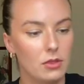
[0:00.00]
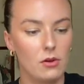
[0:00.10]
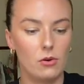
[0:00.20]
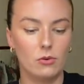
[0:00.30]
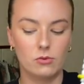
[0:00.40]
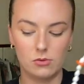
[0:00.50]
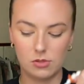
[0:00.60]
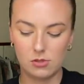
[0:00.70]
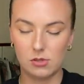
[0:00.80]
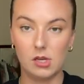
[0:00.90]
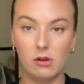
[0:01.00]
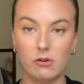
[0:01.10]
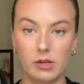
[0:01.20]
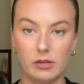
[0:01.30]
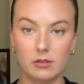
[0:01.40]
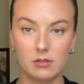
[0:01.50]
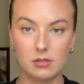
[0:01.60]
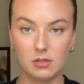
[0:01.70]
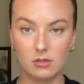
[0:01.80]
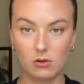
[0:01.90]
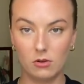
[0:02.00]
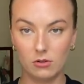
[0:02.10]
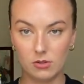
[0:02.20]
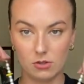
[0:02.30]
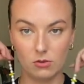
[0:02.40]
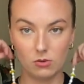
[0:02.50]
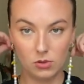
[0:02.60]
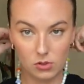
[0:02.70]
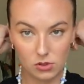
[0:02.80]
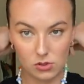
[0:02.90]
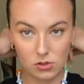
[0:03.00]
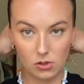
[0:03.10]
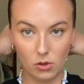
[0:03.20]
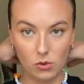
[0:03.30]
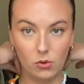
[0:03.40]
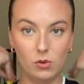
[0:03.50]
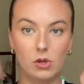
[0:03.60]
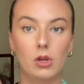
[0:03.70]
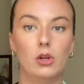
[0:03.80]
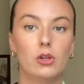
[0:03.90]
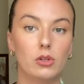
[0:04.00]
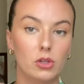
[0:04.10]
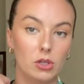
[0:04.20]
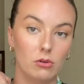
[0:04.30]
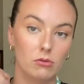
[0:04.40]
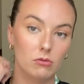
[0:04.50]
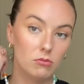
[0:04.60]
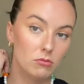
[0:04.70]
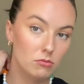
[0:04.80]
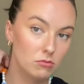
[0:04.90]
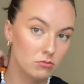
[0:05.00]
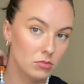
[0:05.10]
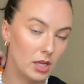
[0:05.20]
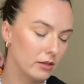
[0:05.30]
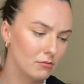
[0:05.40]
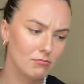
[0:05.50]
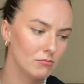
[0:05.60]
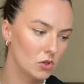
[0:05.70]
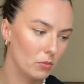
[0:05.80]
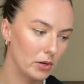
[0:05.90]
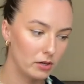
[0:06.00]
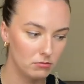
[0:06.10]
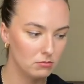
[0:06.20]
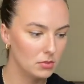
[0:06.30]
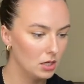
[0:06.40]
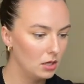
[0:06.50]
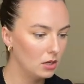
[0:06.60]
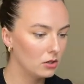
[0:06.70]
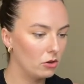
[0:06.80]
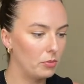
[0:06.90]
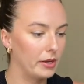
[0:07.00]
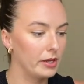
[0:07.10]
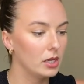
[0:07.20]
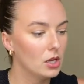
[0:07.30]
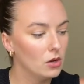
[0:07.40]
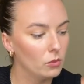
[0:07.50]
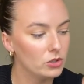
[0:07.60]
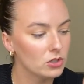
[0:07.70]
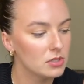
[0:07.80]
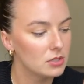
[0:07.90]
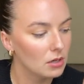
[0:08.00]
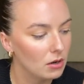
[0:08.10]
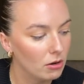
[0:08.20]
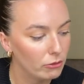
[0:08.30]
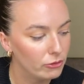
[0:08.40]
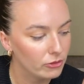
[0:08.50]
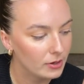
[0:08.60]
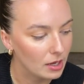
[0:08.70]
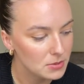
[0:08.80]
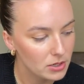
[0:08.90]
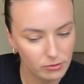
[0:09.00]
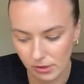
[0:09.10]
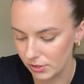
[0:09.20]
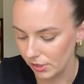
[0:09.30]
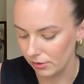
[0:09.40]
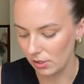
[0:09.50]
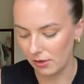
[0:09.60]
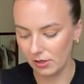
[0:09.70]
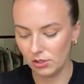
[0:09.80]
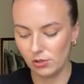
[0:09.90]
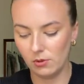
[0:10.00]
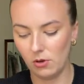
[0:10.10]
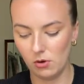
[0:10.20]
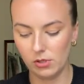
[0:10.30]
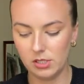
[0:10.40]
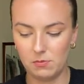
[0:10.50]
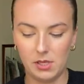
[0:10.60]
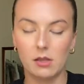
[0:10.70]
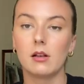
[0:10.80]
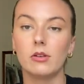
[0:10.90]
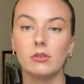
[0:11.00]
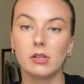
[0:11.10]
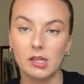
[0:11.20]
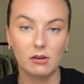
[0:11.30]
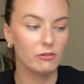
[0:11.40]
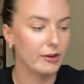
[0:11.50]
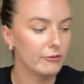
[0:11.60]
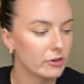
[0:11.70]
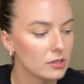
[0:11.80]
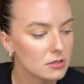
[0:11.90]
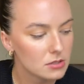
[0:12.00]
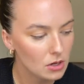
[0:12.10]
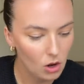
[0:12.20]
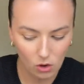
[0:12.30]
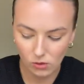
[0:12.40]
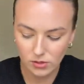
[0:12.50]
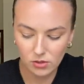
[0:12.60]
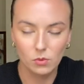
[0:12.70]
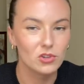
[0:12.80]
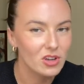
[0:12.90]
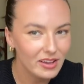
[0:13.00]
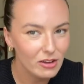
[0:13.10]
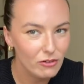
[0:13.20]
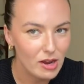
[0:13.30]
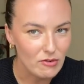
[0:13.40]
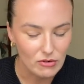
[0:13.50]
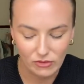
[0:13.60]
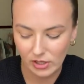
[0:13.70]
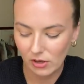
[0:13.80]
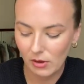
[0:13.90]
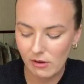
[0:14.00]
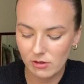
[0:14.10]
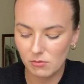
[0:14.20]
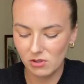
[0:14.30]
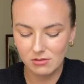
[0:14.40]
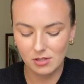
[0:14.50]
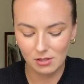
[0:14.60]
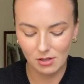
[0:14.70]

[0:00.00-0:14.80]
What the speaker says: those earrings is also so cute. Like, goodbye. Goodbye. We just love Gab's look around here. I think she will always be included in a favorites. Also, would you like a favorite video every month?